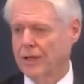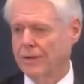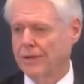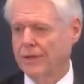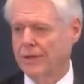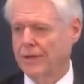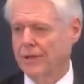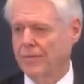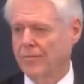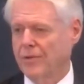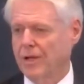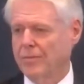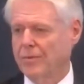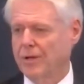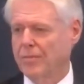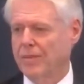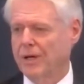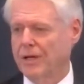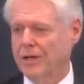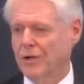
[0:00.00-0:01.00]
Maybe a
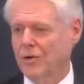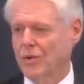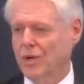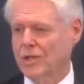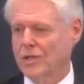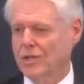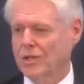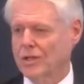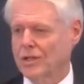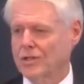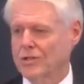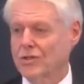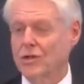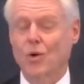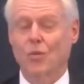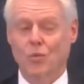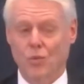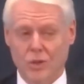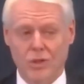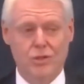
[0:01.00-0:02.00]
better question is
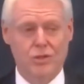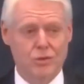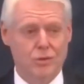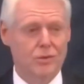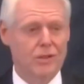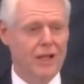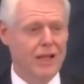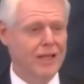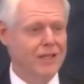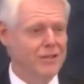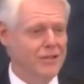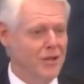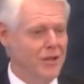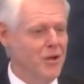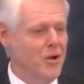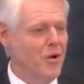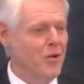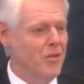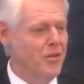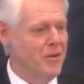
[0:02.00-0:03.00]
Would you like to know
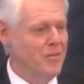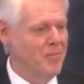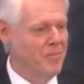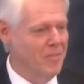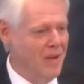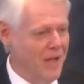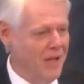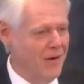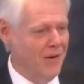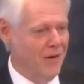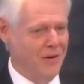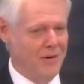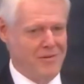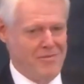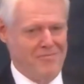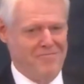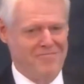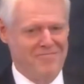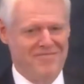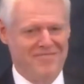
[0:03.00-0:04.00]
them better?
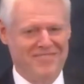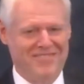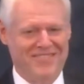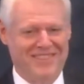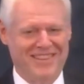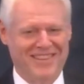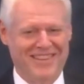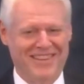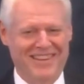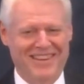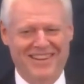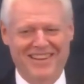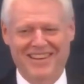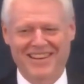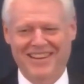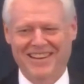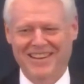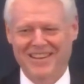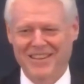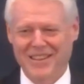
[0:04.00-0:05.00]

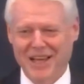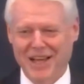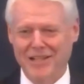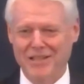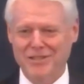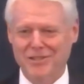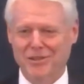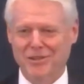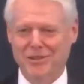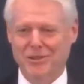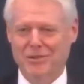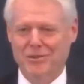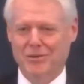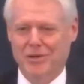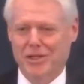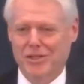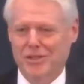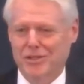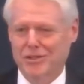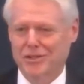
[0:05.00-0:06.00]
That's a good
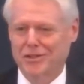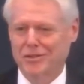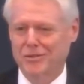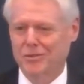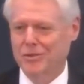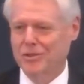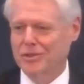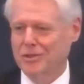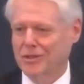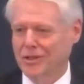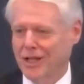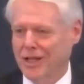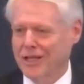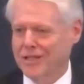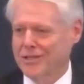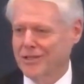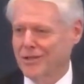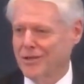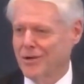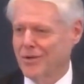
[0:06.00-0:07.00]
question. Would you like to
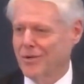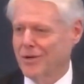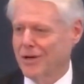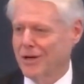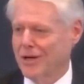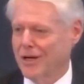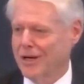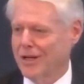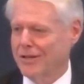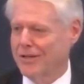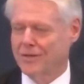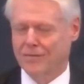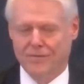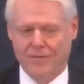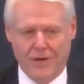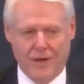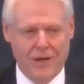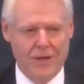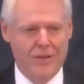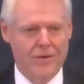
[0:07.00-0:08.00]
know God, the
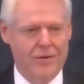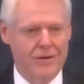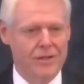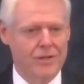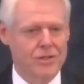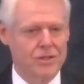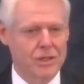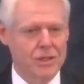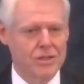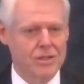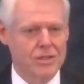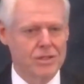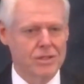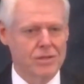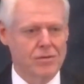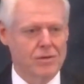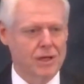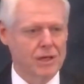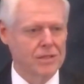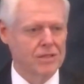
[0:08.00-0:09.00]
Father, and Jesus
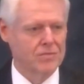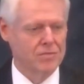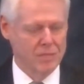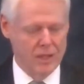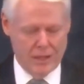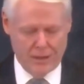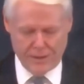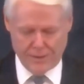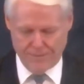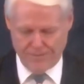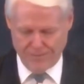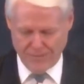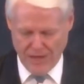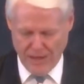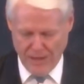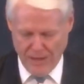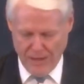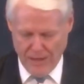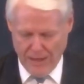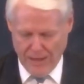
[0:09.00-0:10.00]
Christ better?
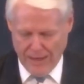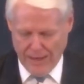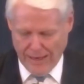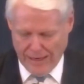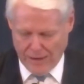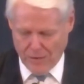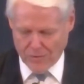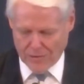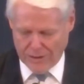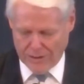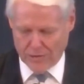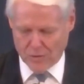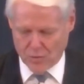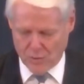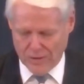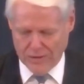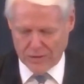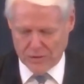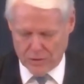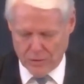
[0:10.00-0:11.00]
How can we
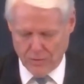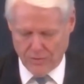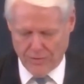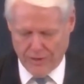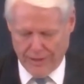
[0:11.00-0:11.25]
do that?